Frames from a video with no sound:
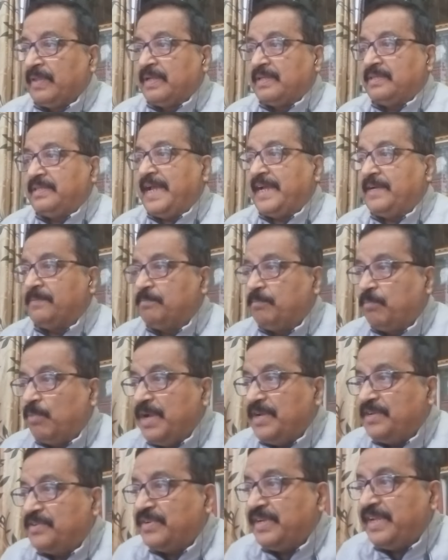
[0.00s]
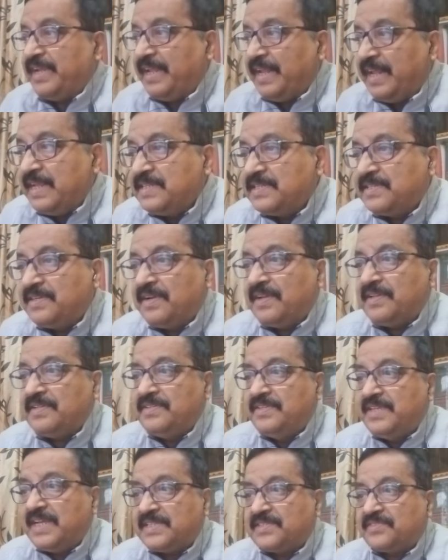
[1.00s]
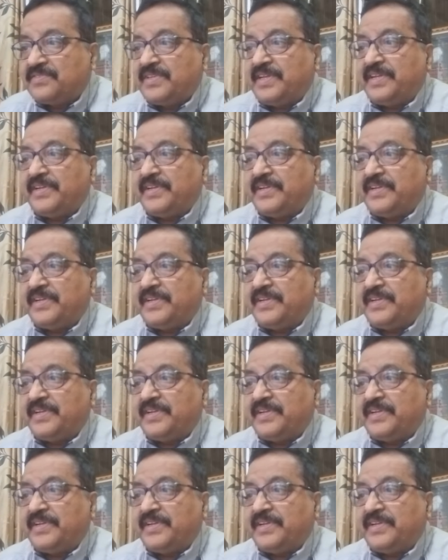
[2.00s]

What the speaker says: that poetry isn't just